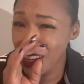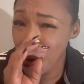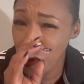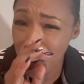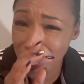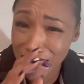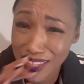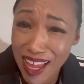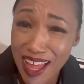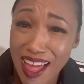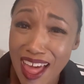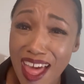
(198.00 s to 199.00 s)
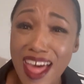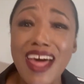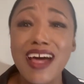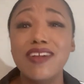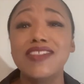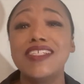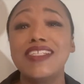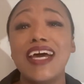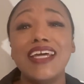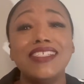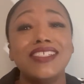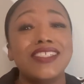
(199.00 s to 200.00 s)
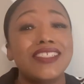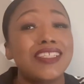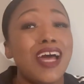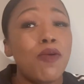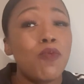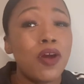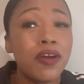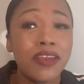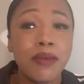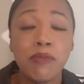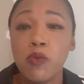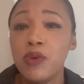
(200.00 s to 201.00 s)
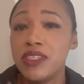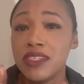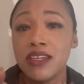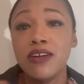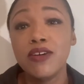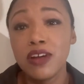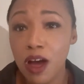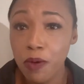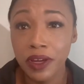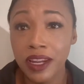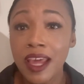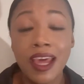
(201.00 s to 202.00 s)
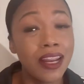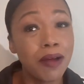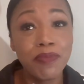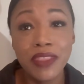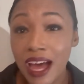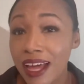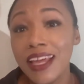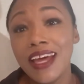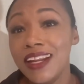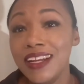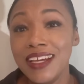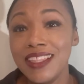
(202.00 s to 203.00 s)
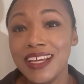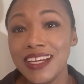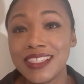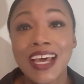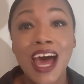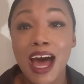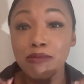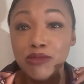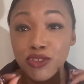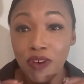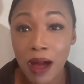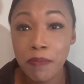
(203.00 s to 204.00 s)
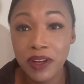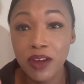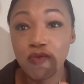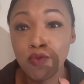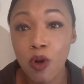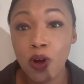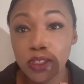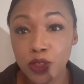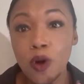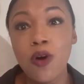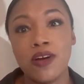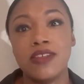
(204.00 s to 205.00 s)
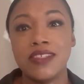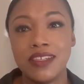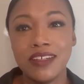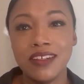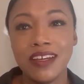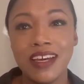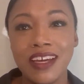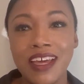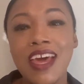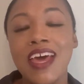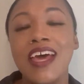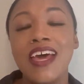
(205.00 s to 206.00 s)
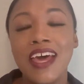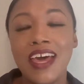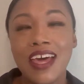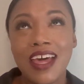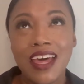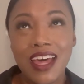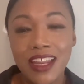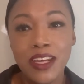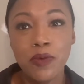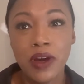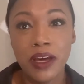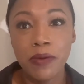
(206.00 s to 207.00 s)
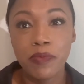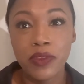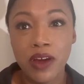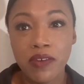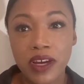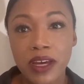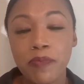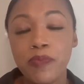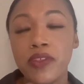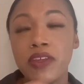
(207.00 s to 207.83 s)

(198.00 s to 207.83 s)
what the hell? Tonight is just not working, but we still going. And I'm not editing this. I'm dropping it raw docs, okay? Anyway, all right.